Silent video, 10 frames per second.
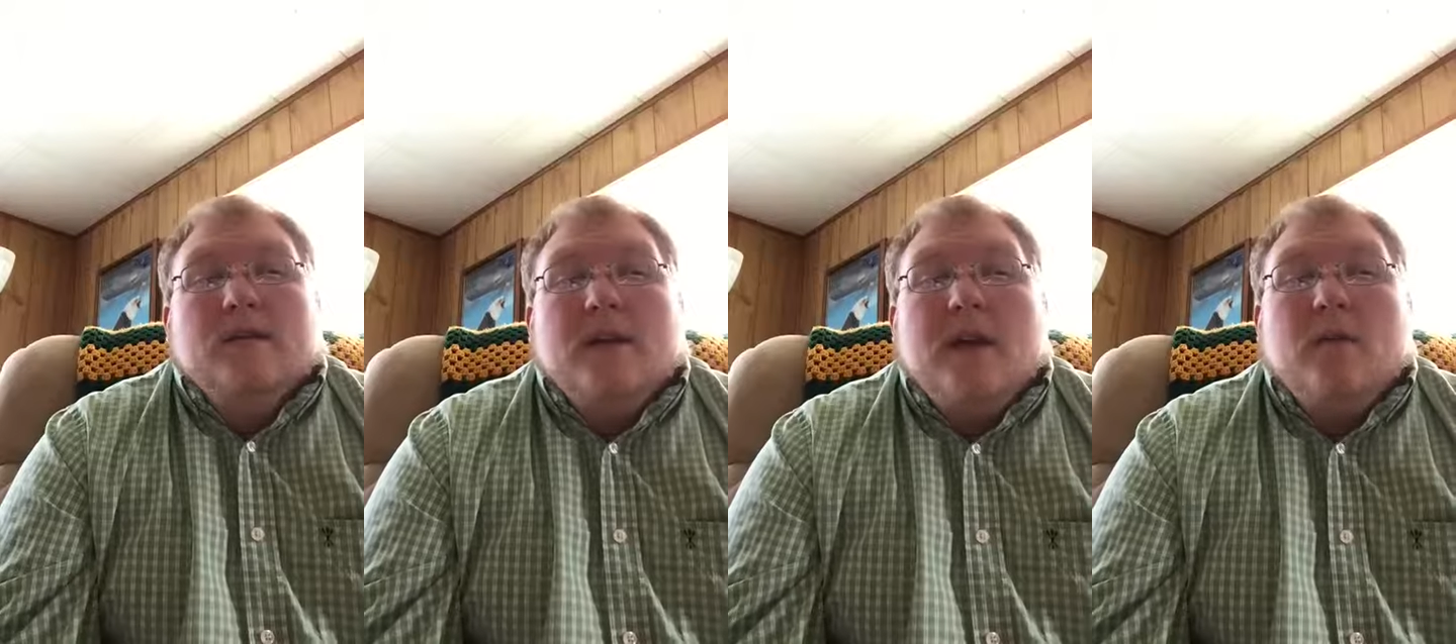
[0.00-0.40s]

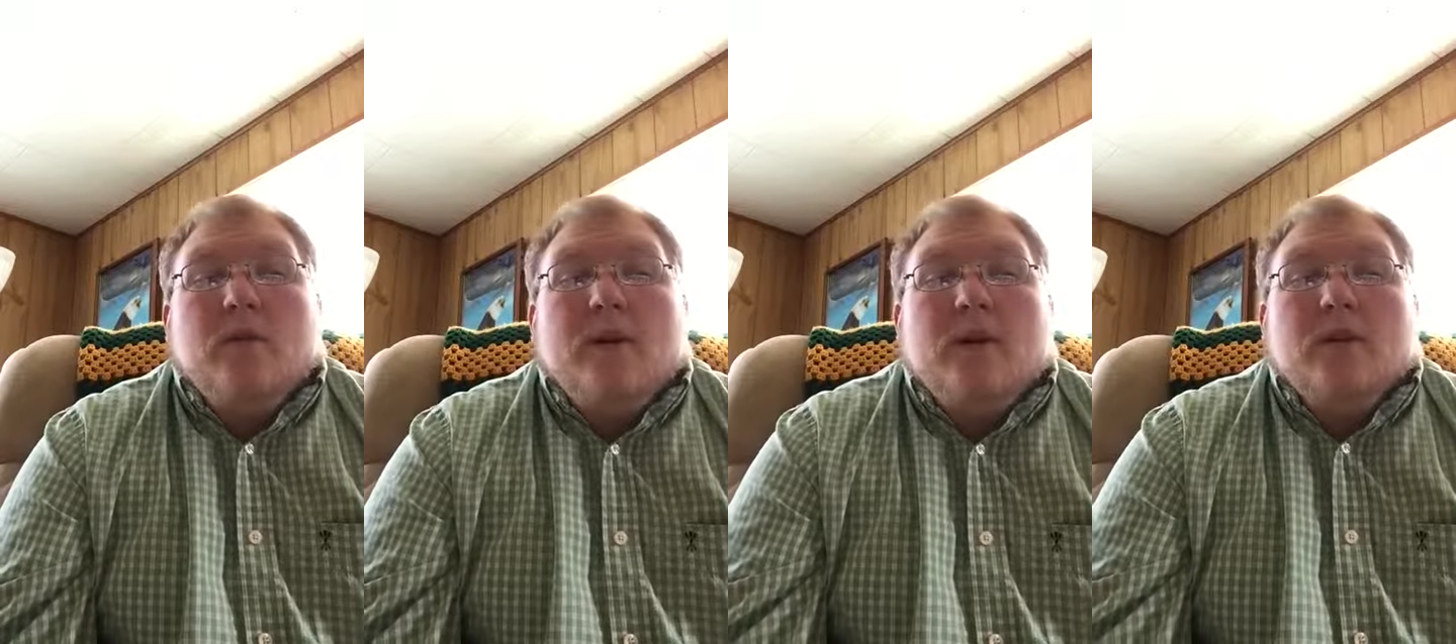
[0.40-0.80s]
Today
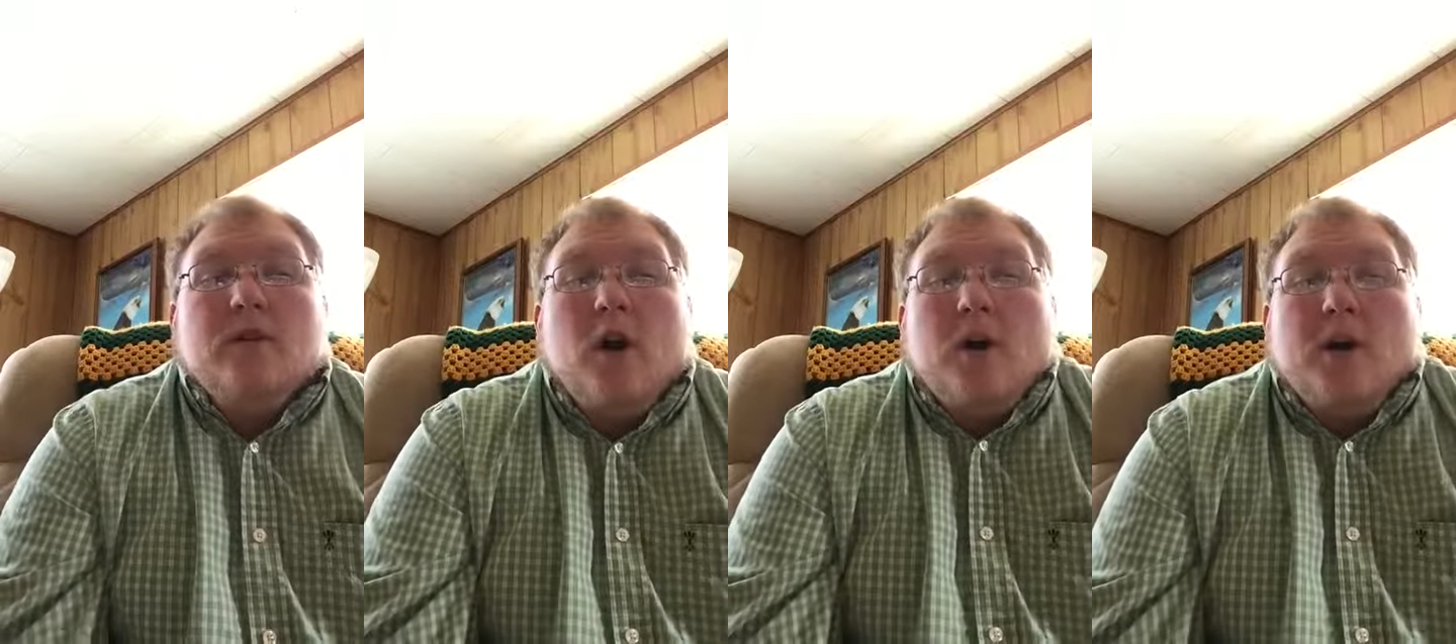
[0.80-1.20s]
we are
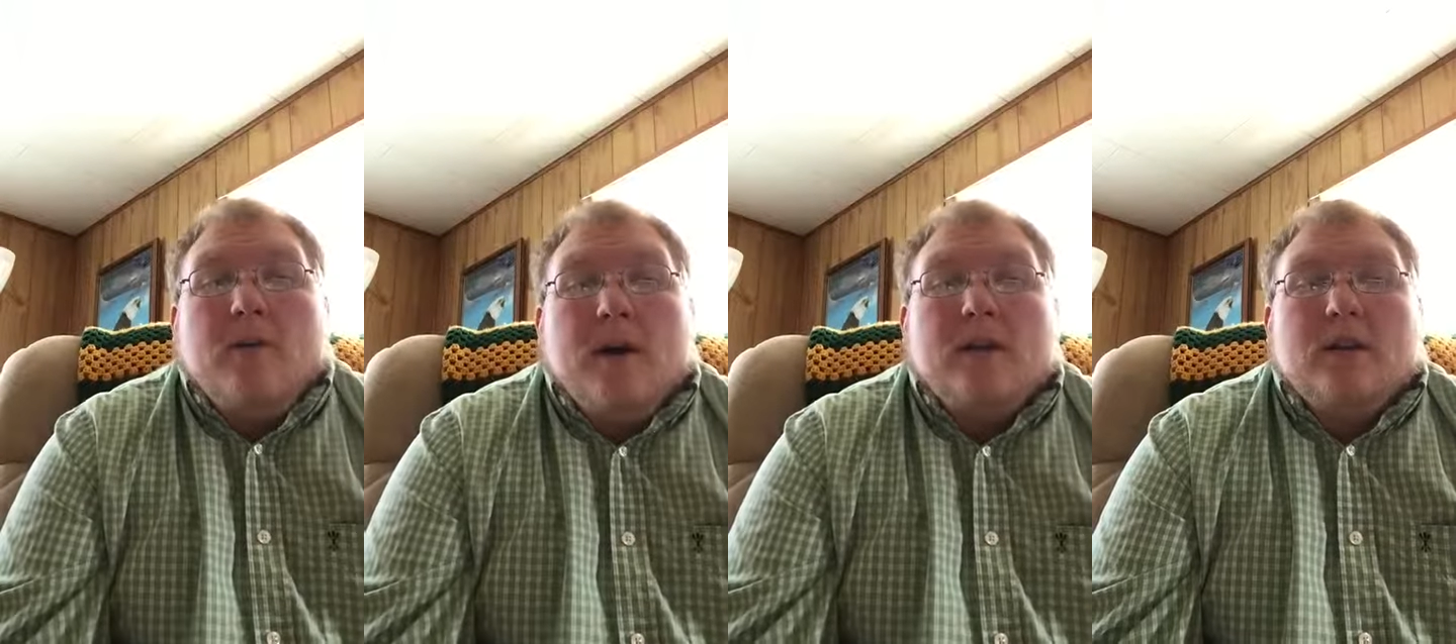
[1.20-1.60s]
talking
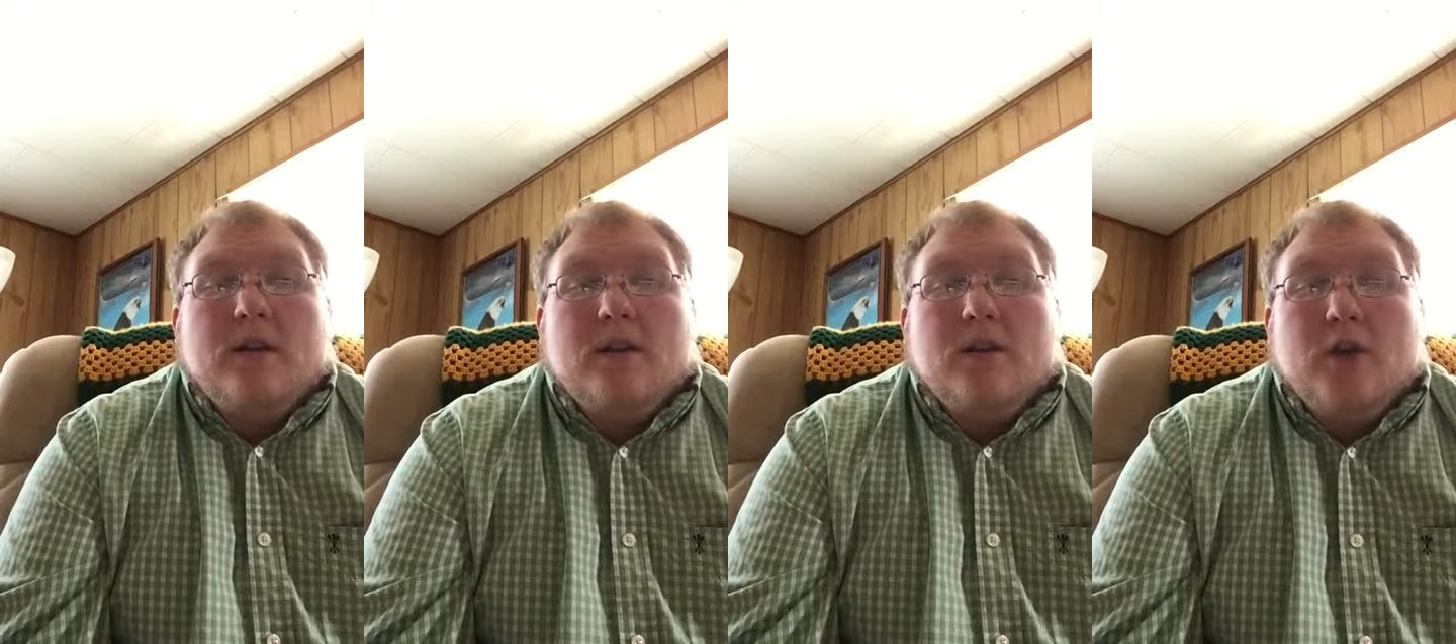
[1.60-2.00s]
about
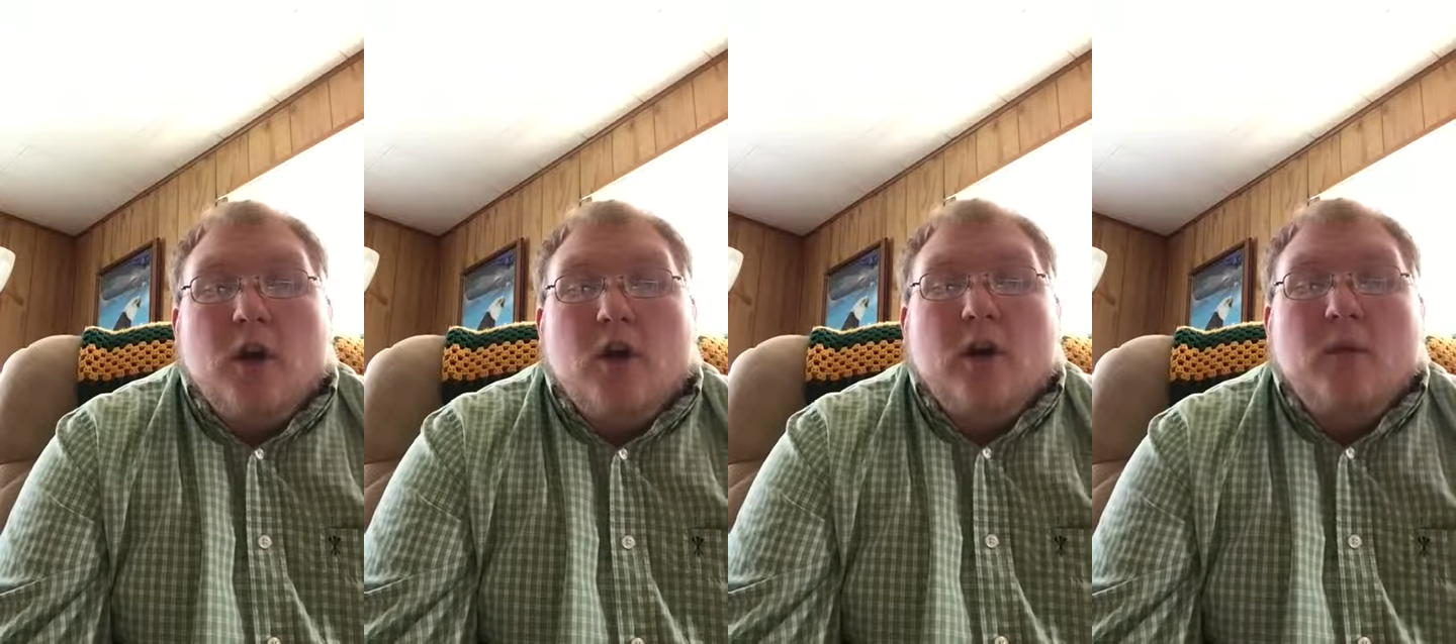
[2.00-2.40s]
the Johari